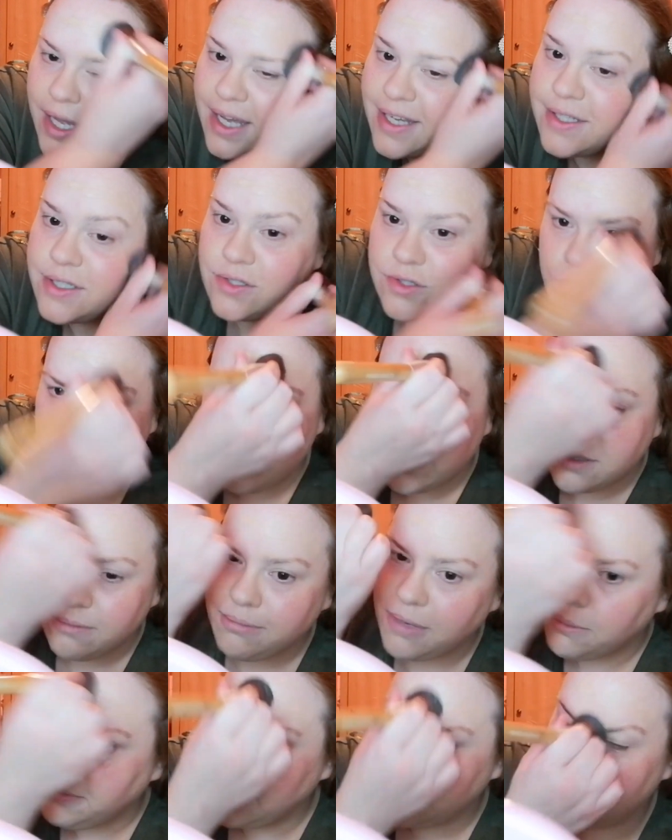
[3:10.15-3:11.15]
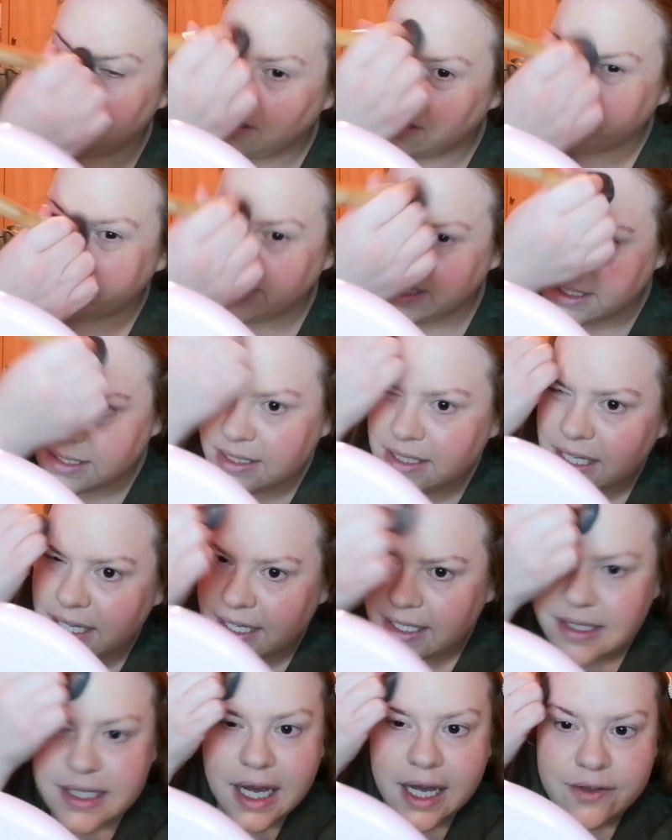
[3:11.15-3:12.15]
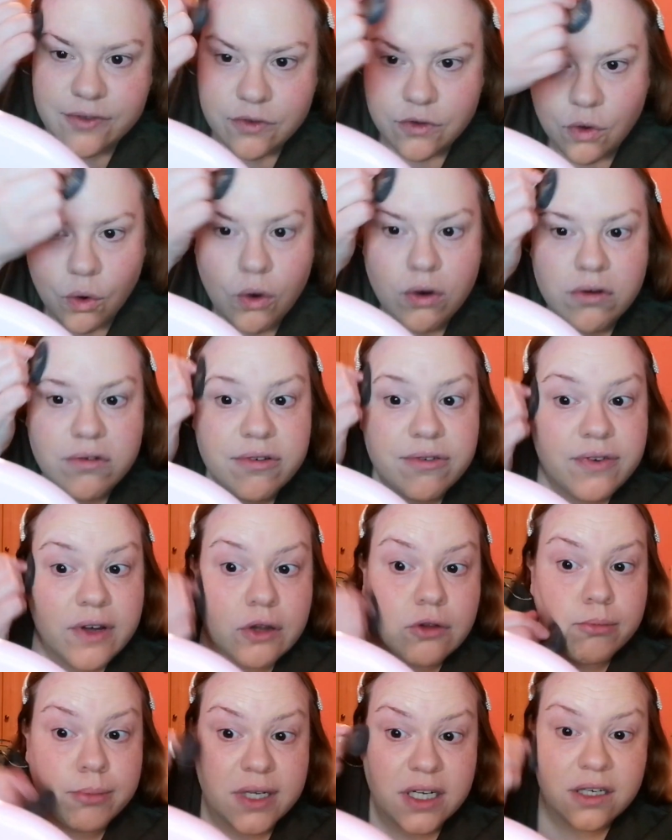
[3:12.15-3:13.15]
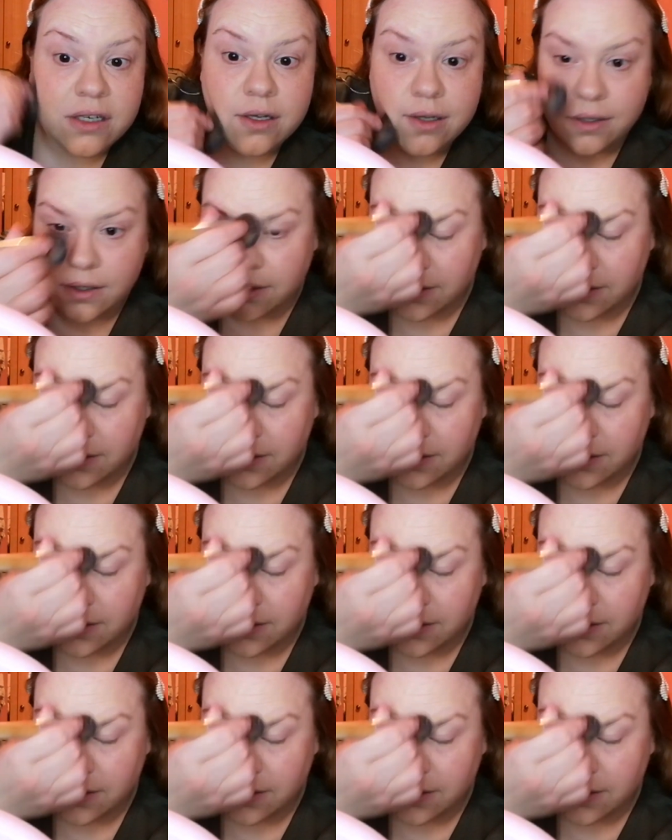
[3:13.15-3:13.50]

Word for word: and doing my makeup these days and not filming it.